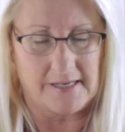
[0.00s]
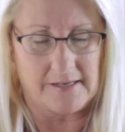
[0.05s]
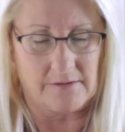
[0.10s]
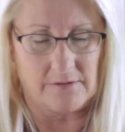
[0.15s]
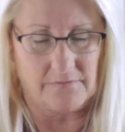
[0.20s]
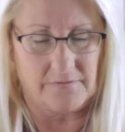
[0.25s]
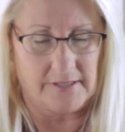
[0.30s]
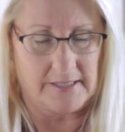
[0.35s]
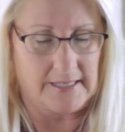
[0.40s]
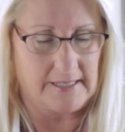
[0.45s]
I don't
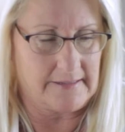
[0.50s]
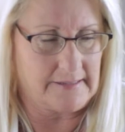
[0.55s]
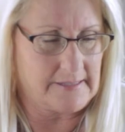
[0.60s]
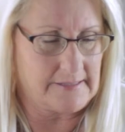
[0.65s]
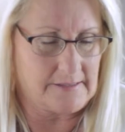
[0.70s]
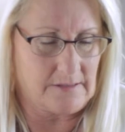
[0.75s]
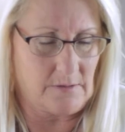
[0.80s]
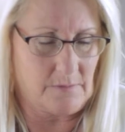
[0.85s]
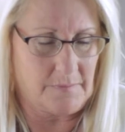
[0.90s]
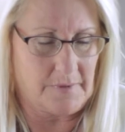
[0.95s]
know if I can get
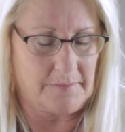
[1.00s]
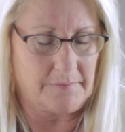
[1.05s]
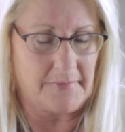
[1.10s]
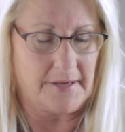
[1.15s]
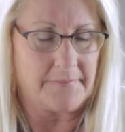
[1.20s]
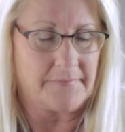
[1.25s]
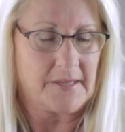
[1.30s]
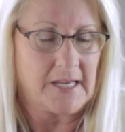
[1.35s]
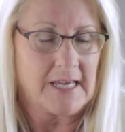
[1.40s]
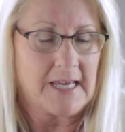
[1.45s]
this open,
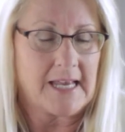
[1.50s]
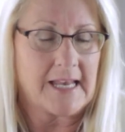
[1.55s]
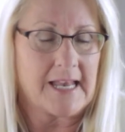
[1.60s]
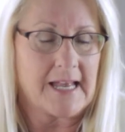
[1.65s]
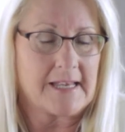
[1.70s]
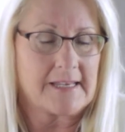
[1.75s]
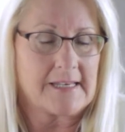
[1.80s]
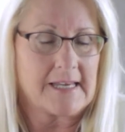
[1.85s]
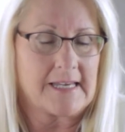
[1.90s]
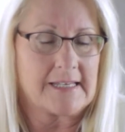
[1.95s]
but
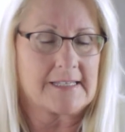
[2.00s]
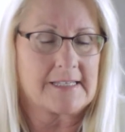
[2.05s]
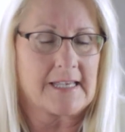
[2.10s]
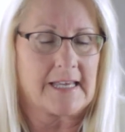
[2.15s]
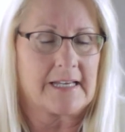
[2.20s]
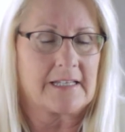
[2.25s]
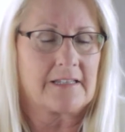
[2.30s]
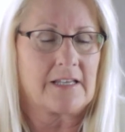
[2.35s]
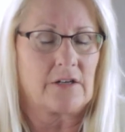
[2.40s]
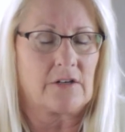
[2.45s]
it's
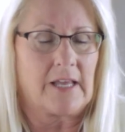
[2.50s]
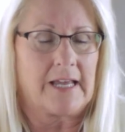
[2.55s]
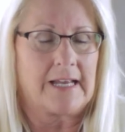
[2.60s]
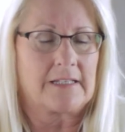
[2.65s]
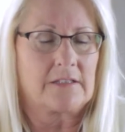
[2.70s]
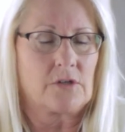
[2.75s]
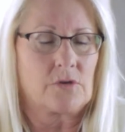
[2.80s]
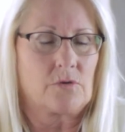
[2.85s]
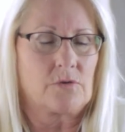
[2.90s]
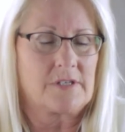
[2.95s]
like they're
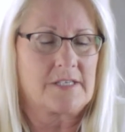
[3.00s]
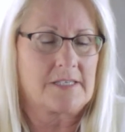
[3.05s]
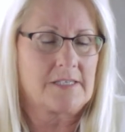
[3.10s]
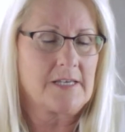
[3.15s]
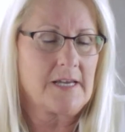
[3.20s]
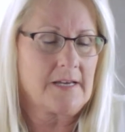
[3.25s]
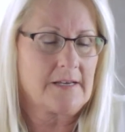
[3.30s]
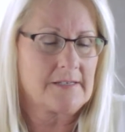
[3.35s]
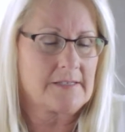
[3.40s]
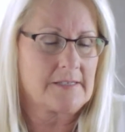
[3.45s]
like little
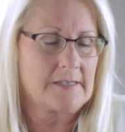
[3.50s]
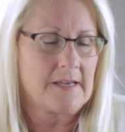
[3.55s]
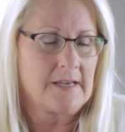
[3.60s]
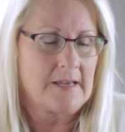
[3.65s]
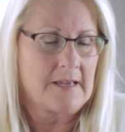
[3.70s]
sticks,